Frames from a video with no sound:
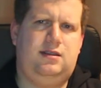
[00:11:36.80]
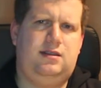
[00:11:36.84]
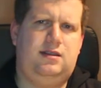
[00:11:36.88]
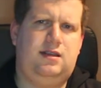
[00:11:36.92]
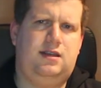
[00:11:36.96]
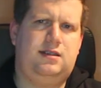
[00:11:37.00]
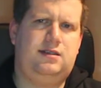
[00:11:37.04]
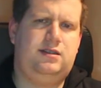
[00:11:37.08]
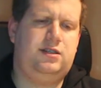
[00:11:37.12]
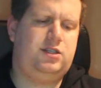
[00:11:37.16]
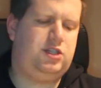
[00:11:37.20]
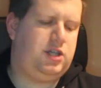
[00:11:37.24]

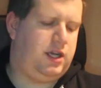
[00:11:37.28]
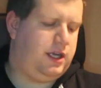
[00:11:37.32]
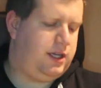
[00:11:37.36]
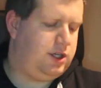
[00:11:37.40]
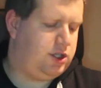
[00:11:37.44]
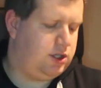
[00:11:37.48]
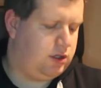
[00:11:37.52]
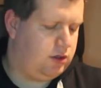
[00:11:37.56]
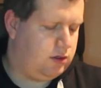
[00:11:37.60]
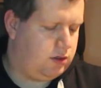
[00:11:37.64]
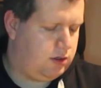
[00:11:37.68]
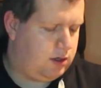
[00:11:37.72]
doesn't
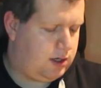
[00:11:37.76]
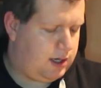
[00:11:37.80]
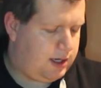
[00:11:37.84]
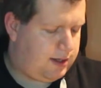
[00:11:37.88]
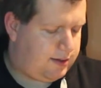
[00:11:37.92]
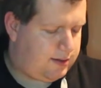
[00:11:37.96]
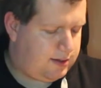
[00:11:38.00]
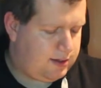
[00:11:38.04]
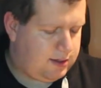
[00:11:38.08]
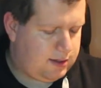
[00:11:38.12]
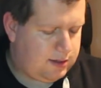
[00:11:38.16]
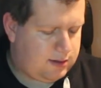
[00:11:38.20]
change at all, I
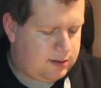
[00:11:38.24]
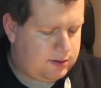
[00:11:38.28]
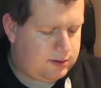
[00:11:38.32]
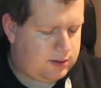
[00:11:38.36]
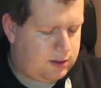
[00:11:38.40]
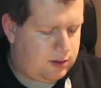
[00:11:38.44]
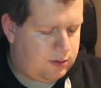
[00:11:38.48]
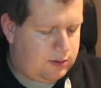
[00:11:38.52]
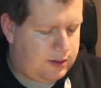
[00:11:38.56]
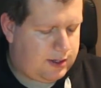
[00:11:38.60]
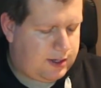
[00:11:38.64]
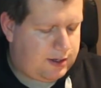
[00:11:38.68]
think.
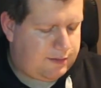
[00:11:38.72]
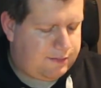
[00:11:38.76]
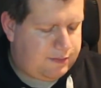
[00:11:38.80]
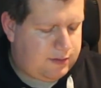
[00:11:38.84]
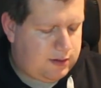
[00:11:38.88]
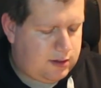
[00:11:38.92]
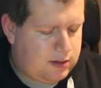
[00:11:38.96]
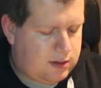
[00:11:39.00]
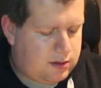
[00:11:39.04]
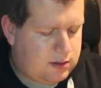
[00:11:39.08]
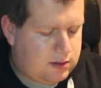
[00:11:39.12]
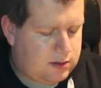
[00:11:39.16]
So we have
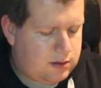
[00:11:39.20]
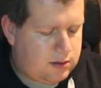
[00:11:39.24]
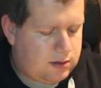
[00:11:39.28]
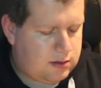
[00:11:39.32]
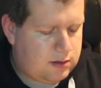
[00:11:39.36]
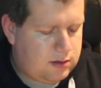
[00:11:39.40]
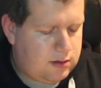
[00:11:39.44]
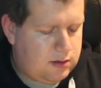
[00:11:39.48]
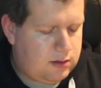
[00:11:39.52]
here